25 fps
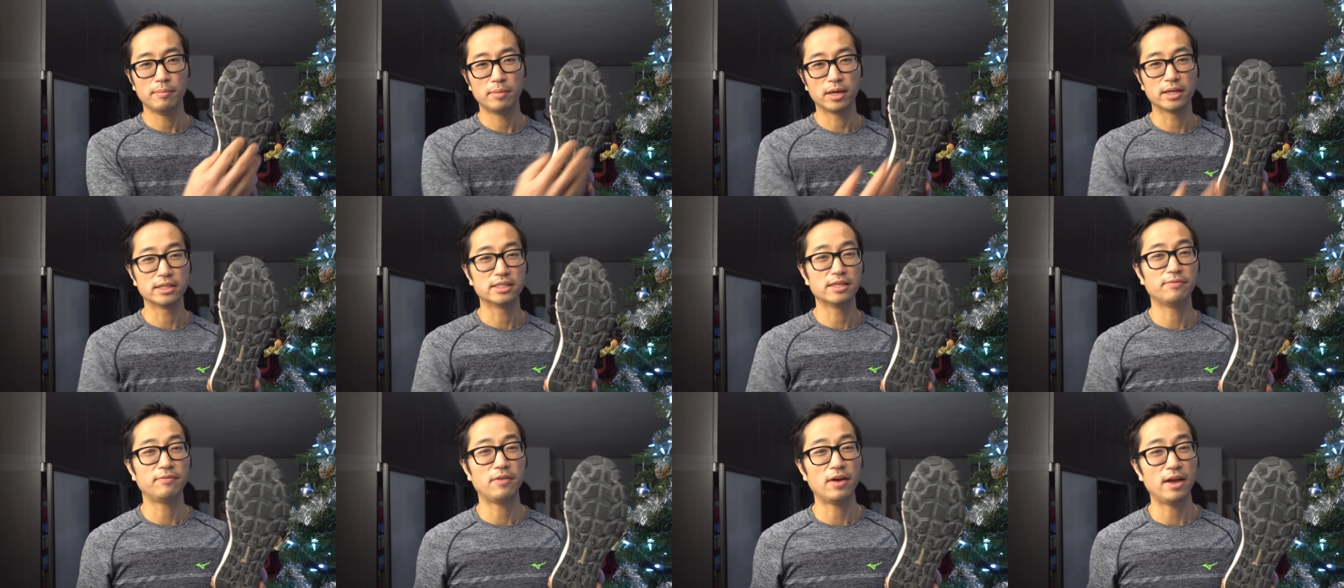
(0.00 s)

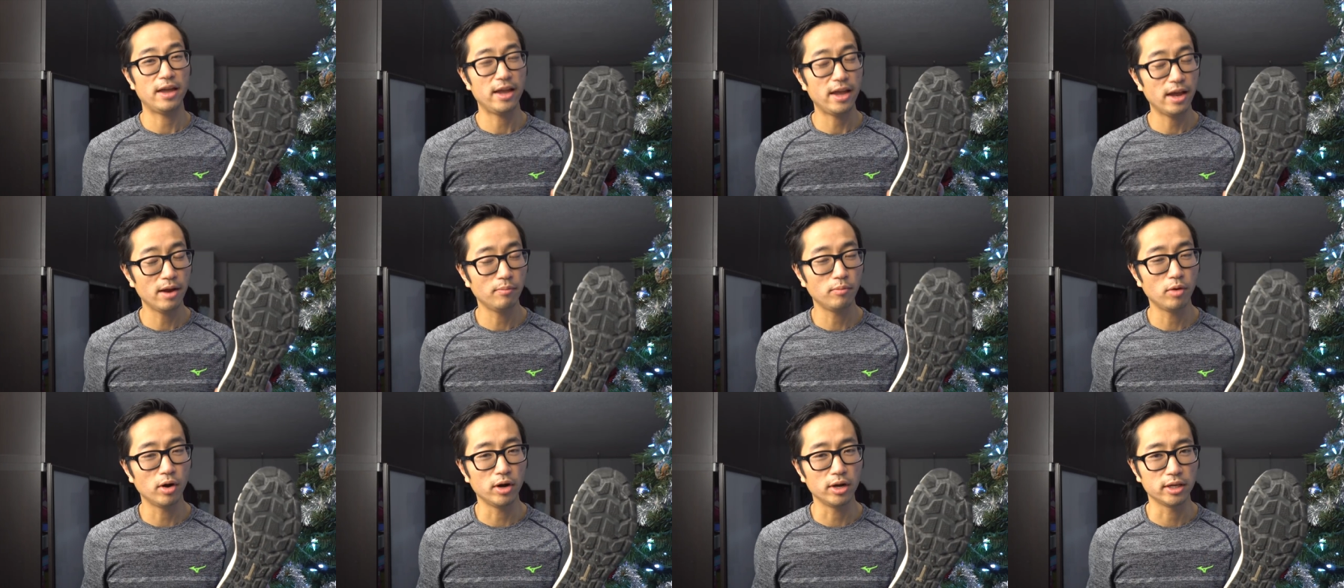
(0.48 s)
because if I
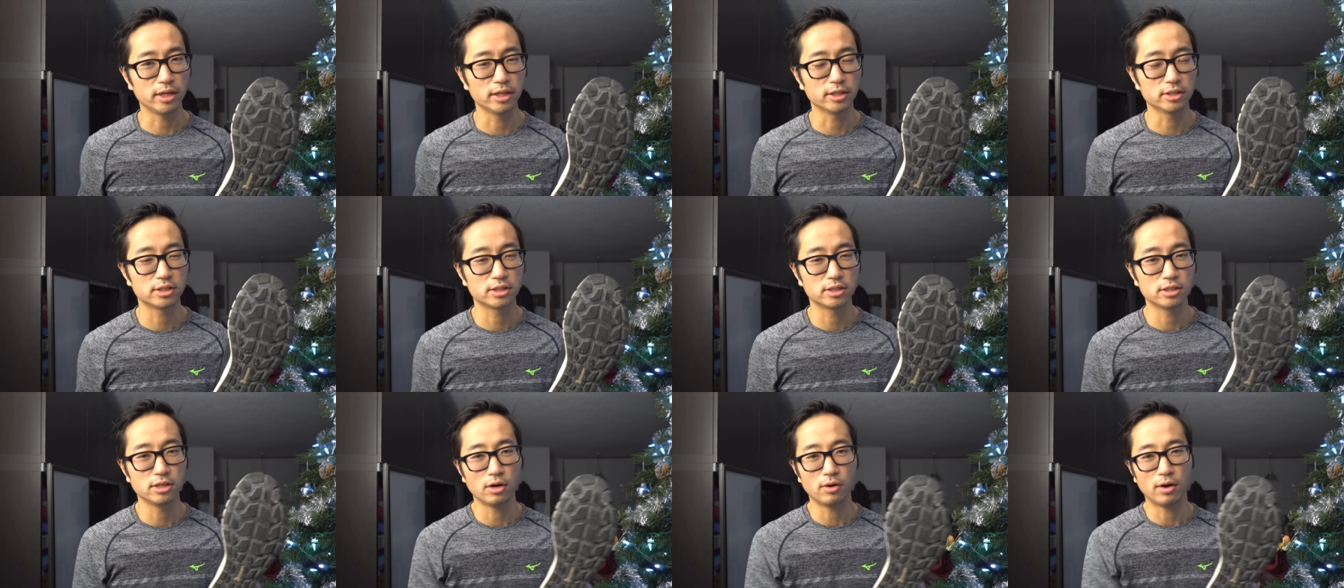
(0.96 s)
am running in
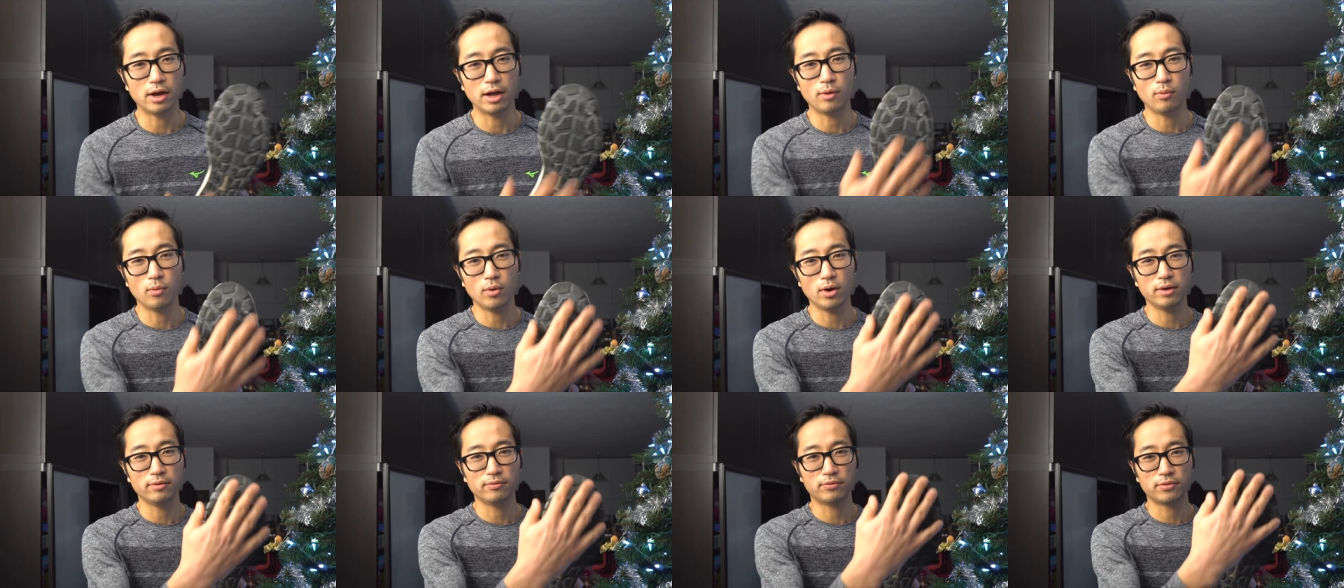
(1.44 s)
snow, I
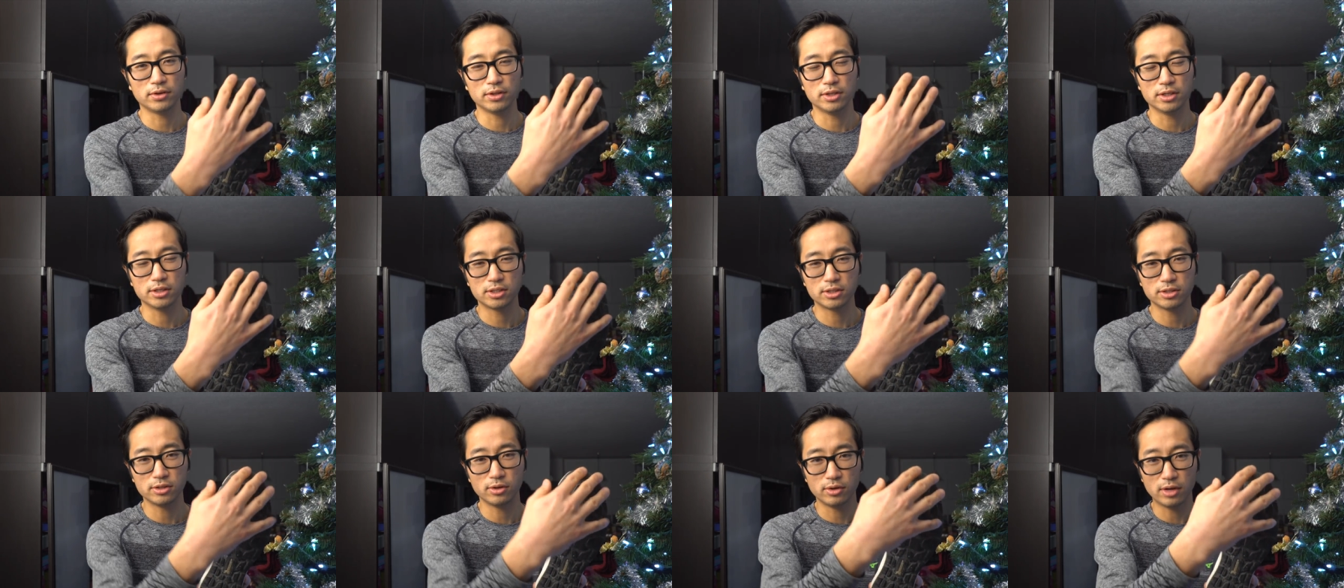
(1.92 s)
want for
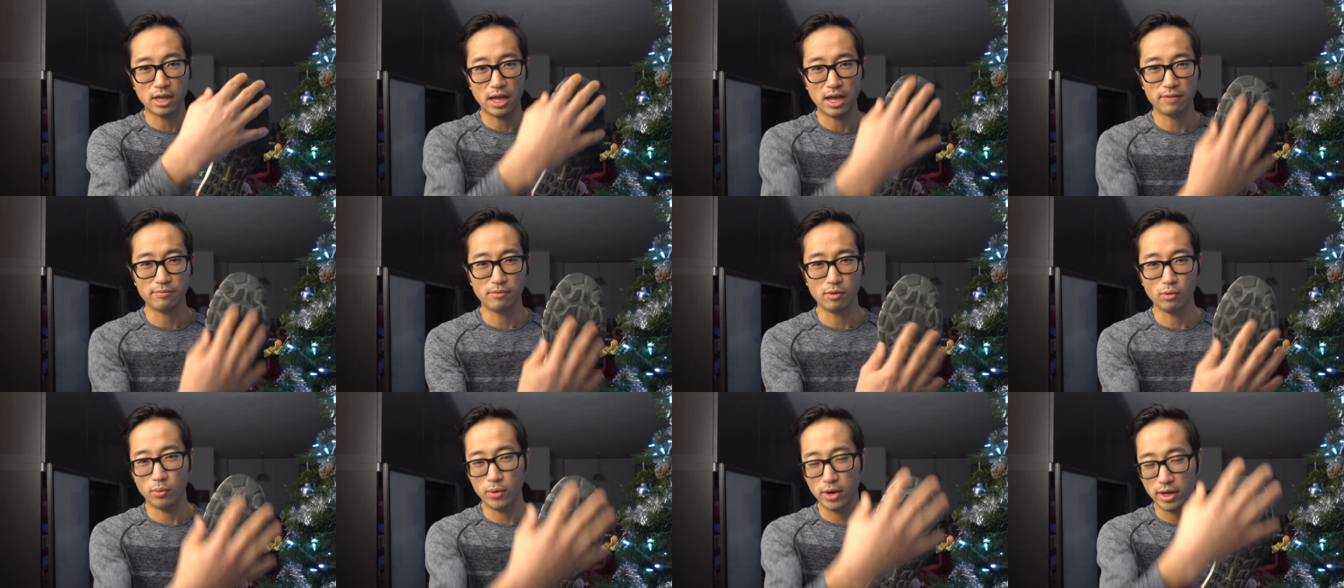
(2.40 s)
the snow to
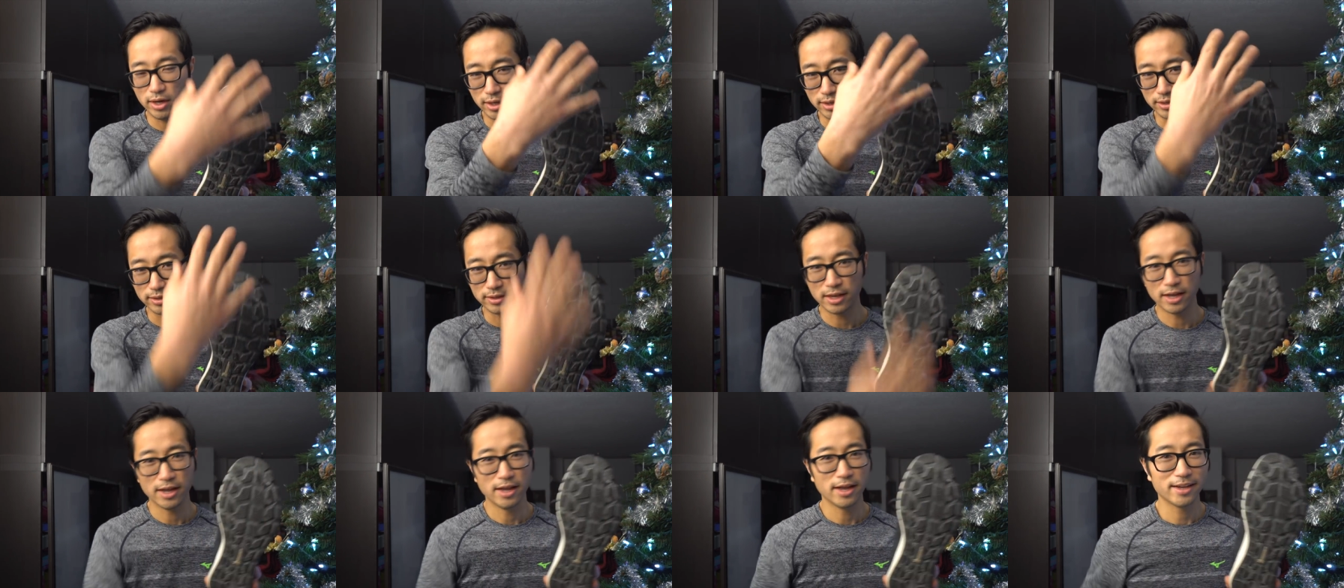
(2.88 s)
have a way
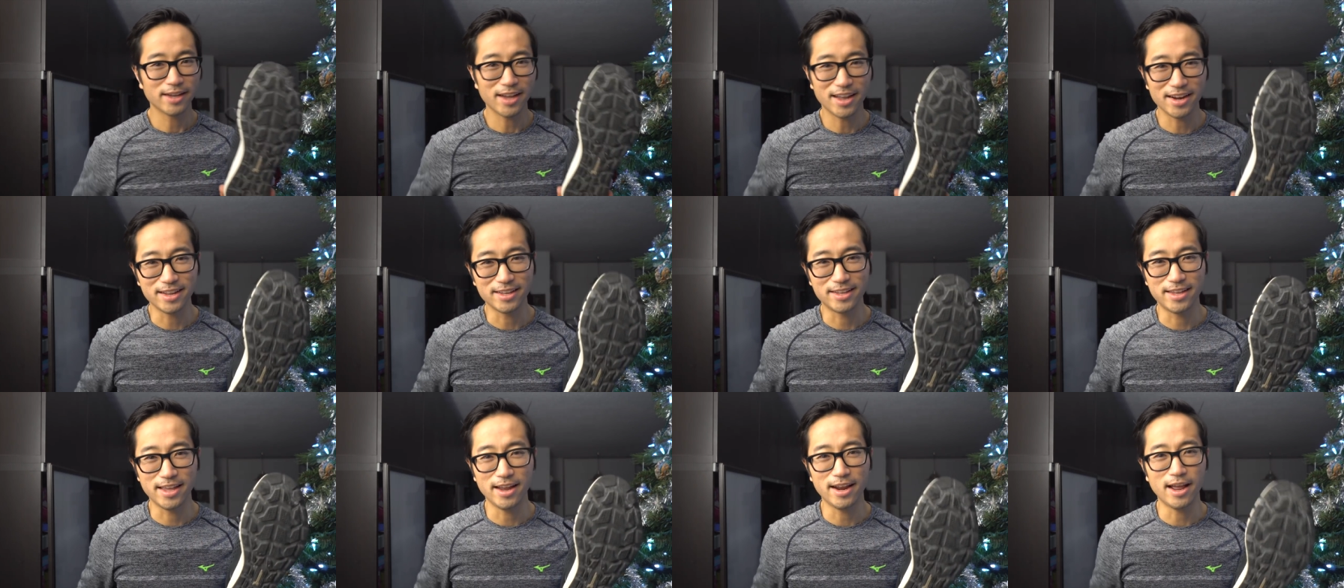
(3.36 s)
to
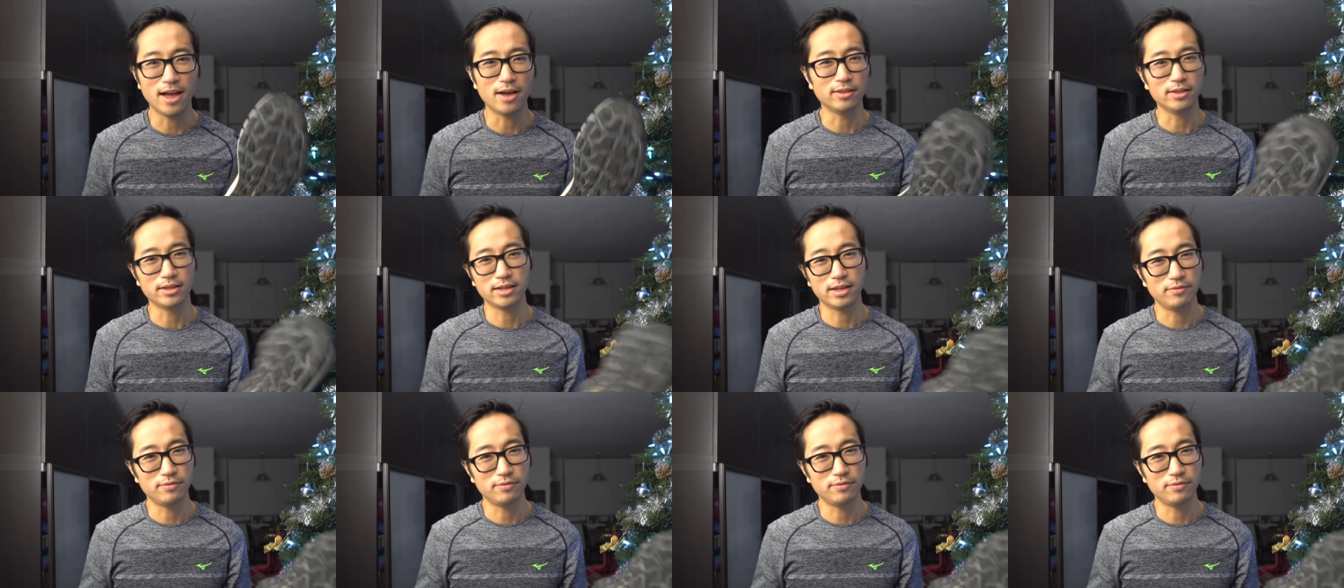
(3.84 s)
kind of get out.